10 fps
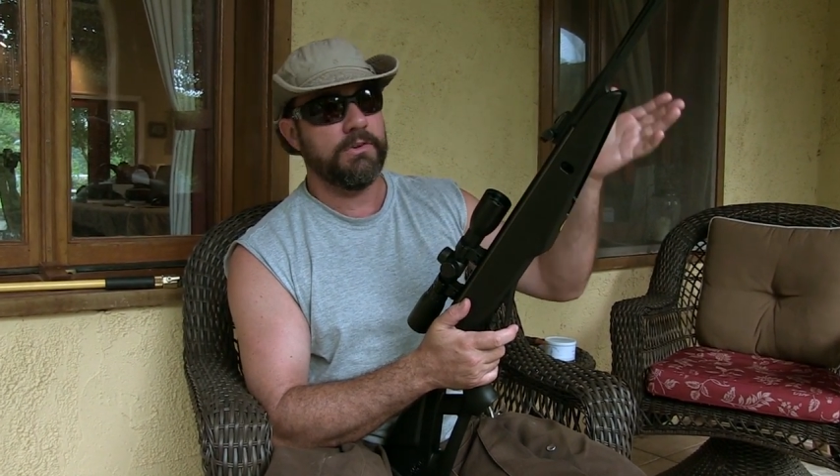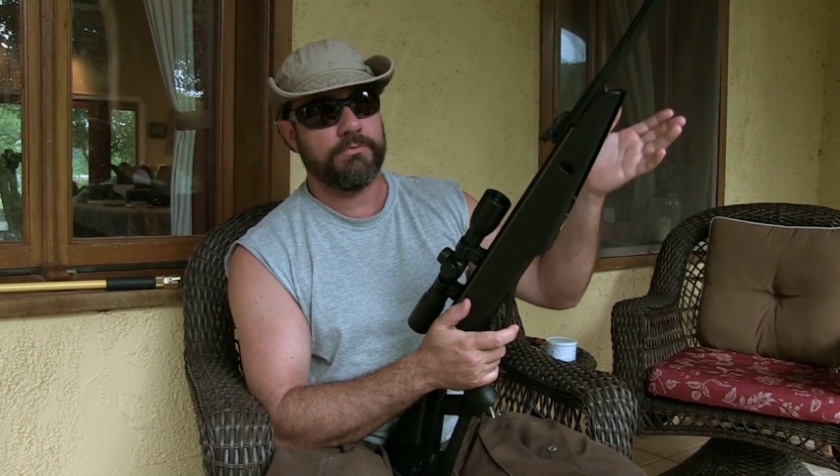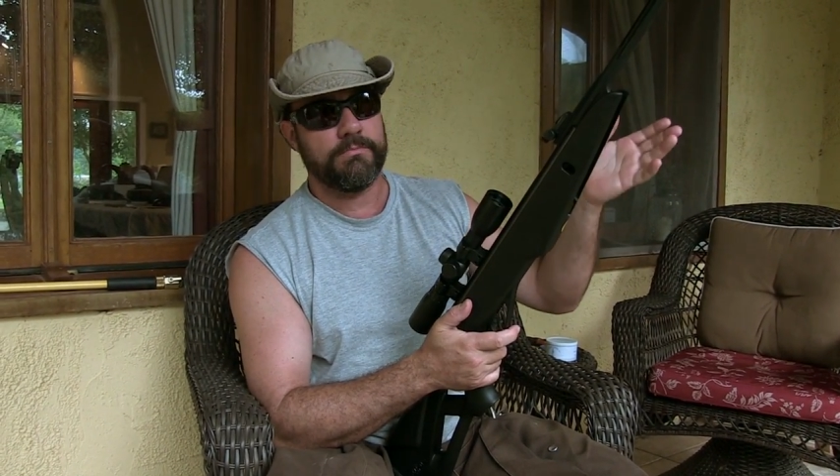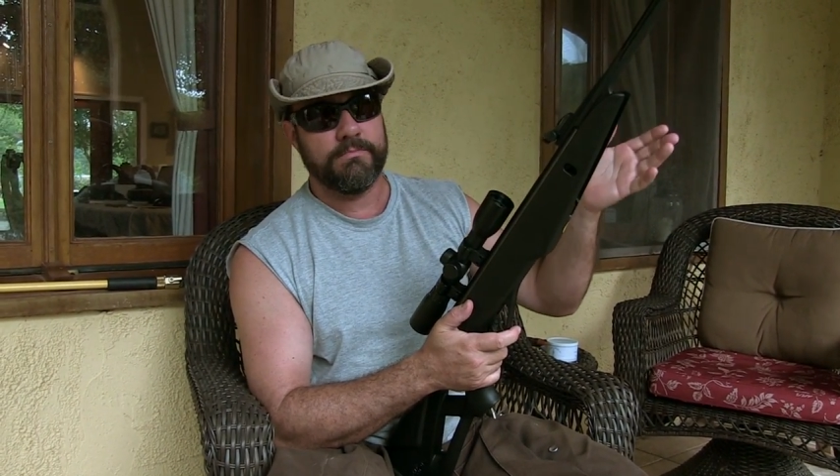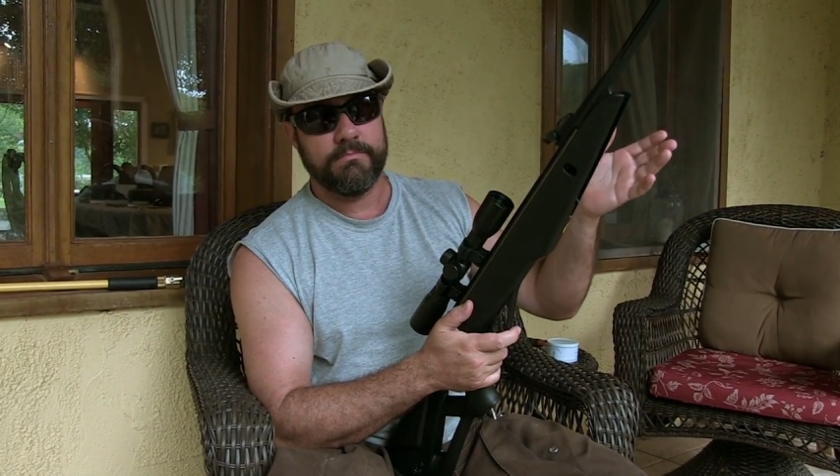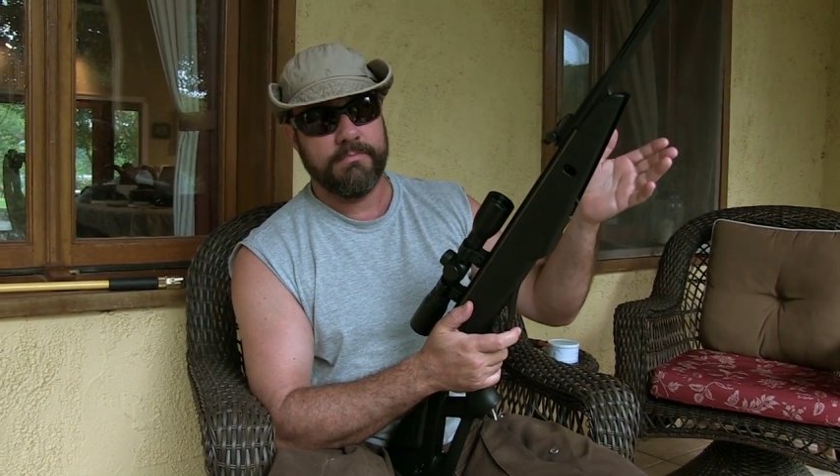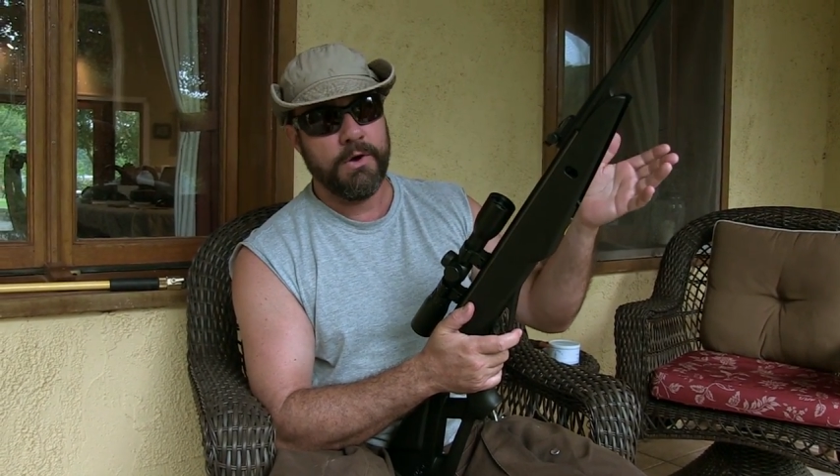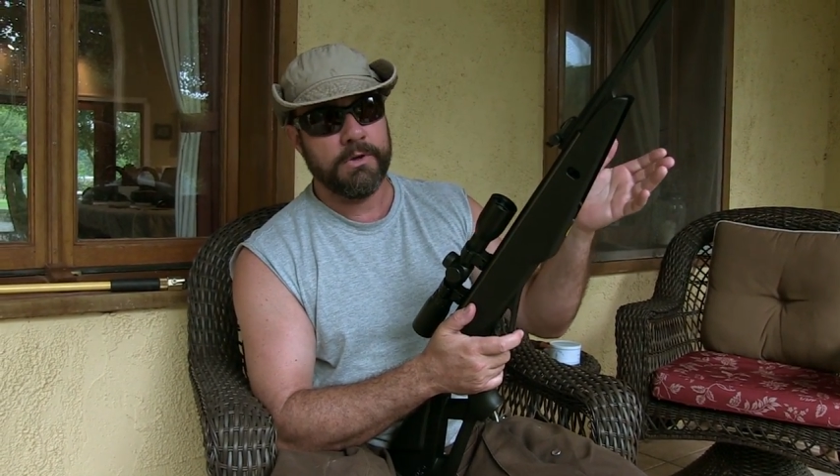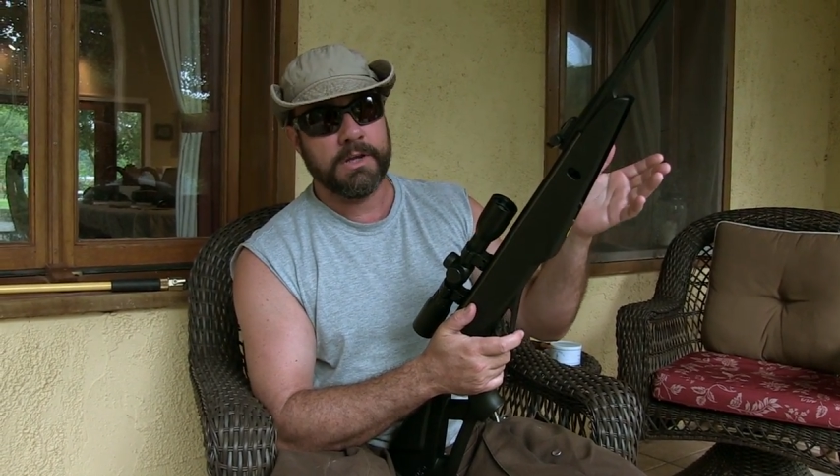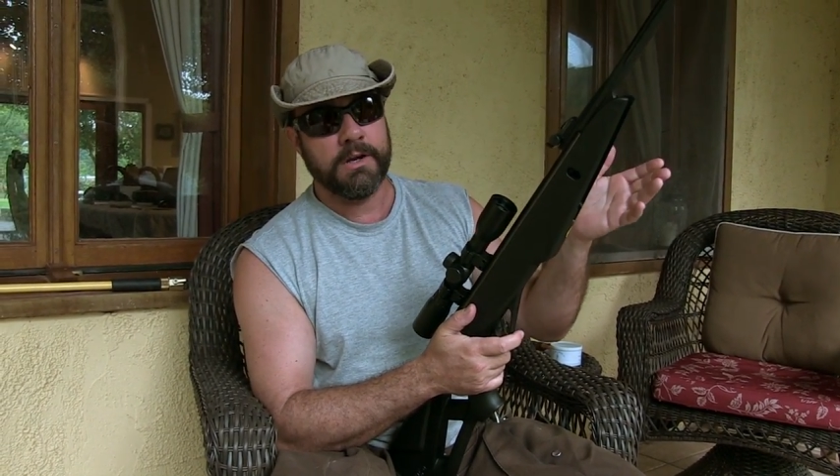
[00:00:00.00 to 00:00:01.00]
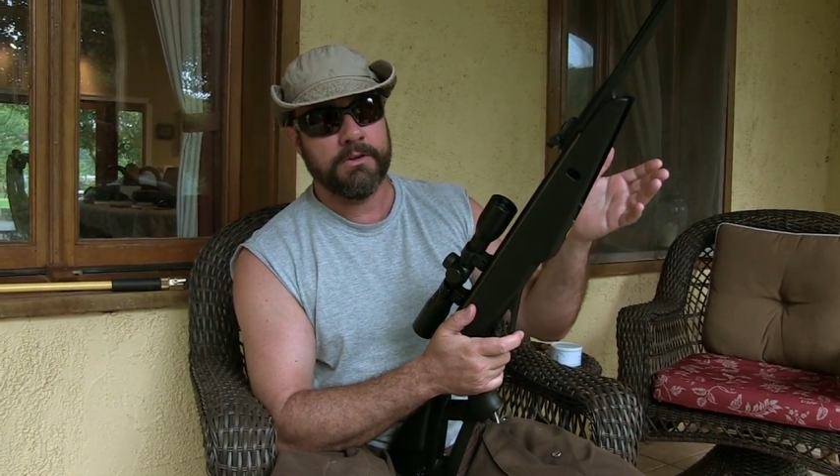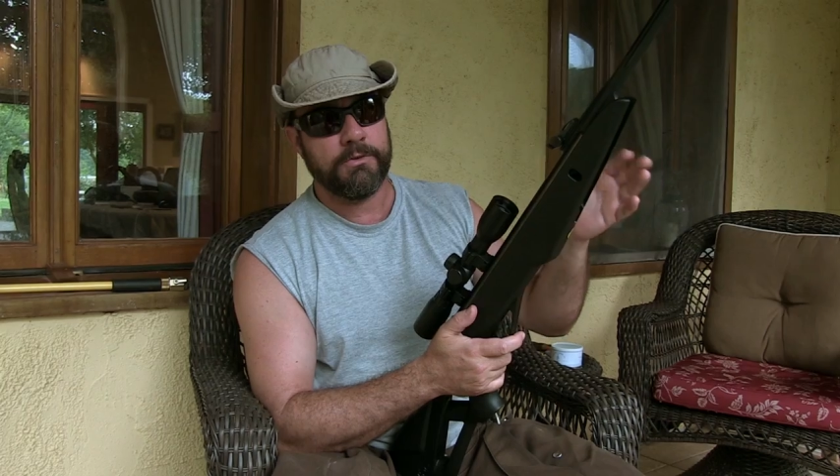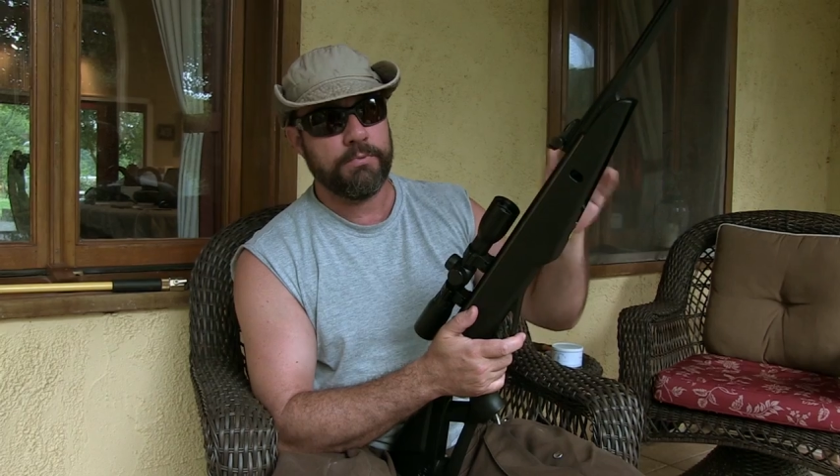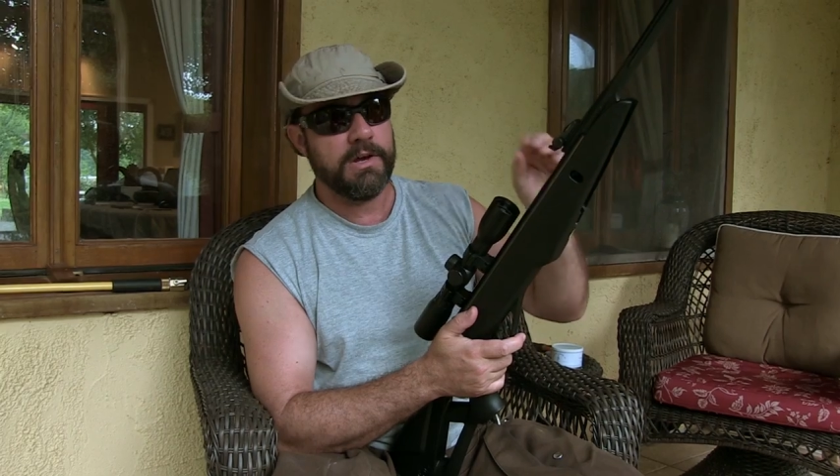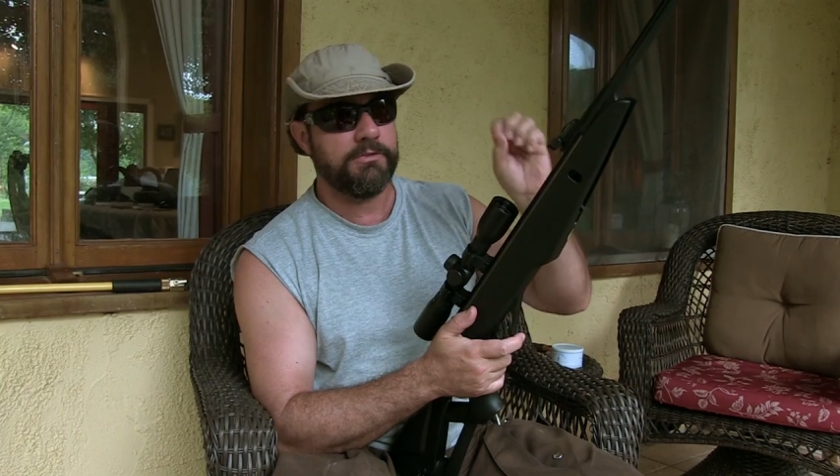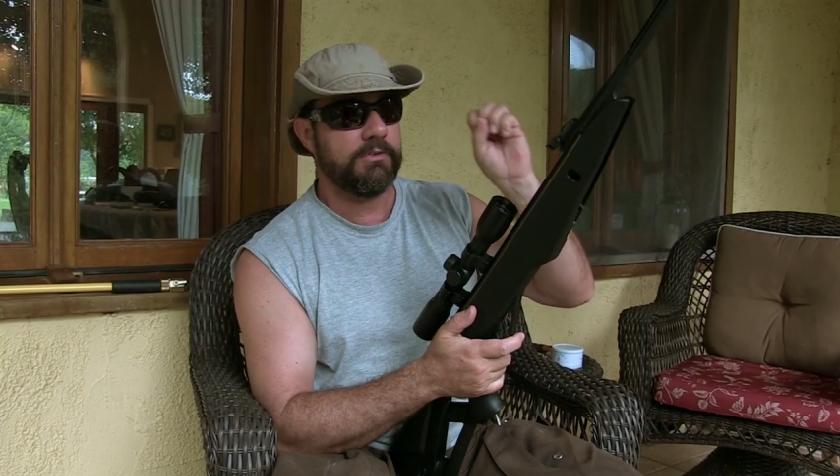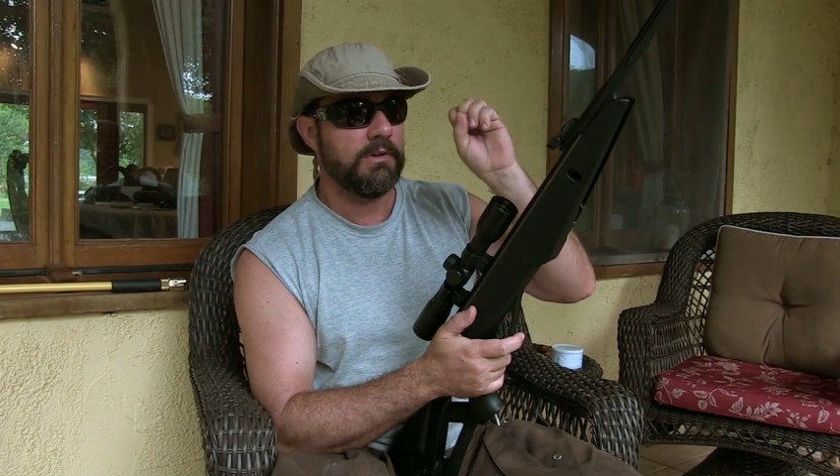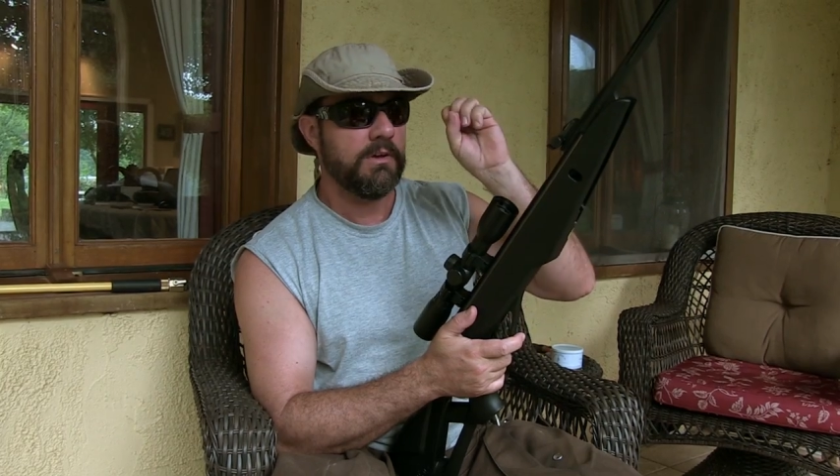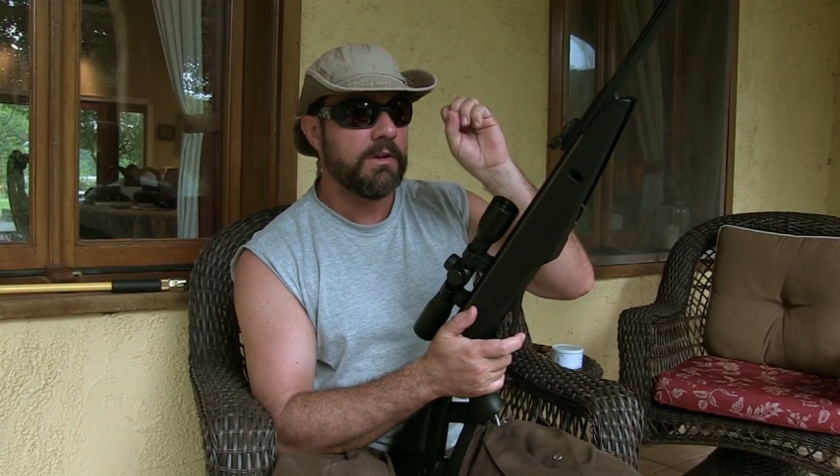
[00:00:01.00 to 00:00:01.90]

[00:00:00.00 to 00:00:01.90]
is only going to suppress